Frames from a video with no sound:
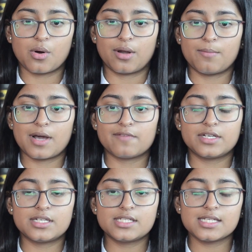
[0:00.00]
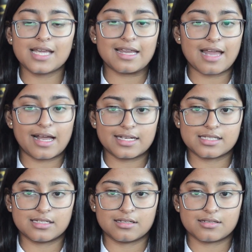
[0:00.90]
on by witnessing an
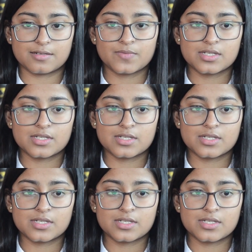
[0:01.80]
accident,